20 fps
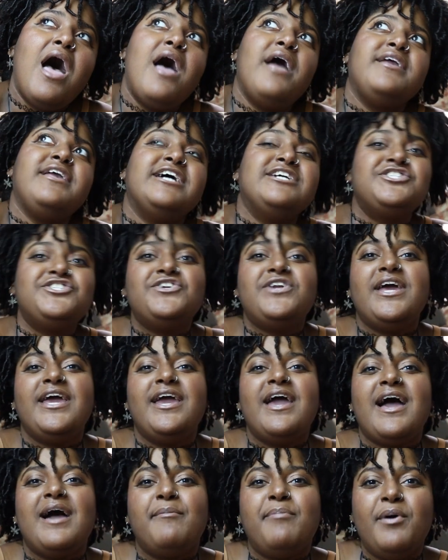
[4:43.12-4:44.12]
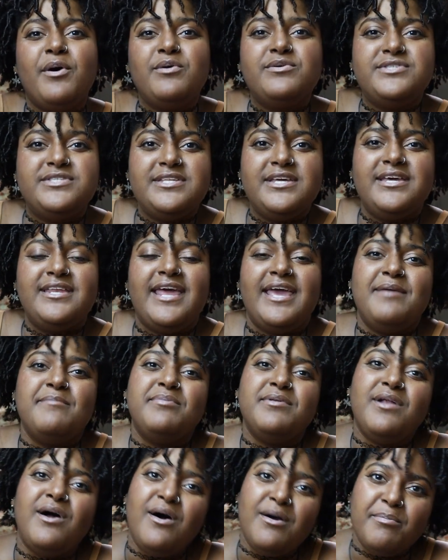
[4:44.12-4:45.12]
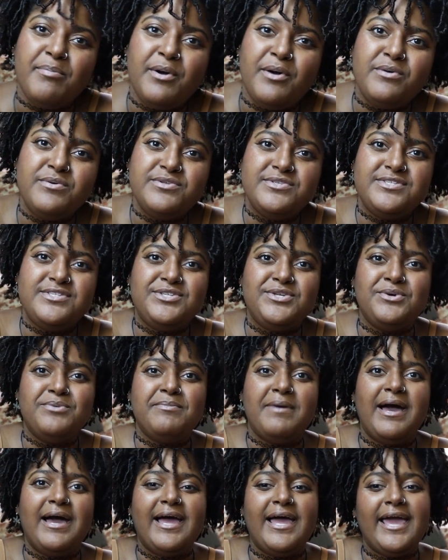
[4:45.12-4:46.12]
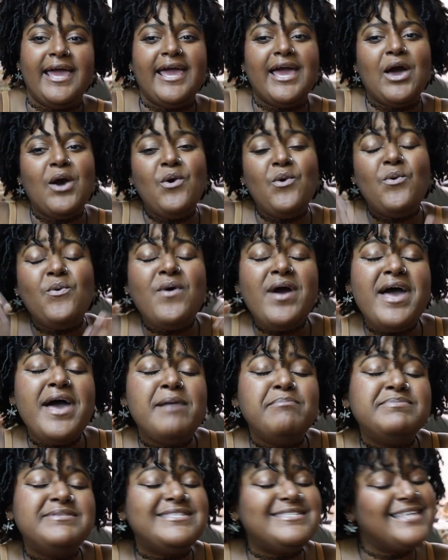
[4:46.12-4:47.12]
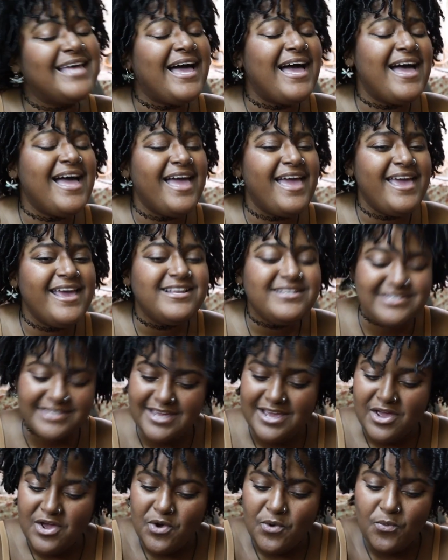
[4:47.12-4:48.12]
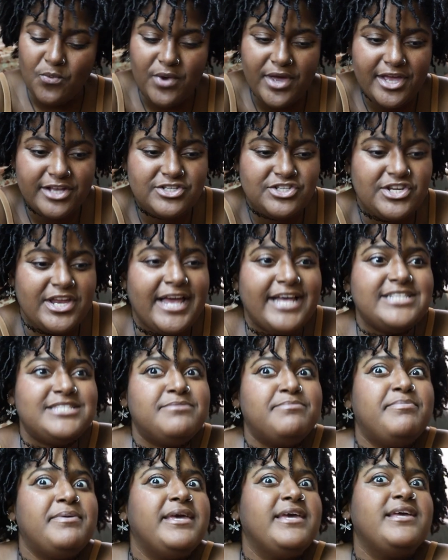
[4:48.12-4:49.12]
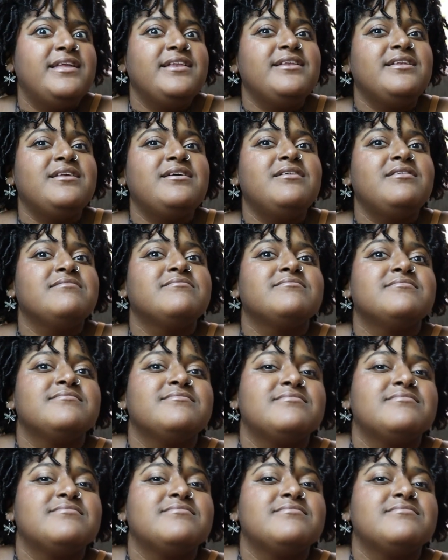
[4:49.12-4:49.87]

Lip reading: yesterday I posted a blog post to my website, which has been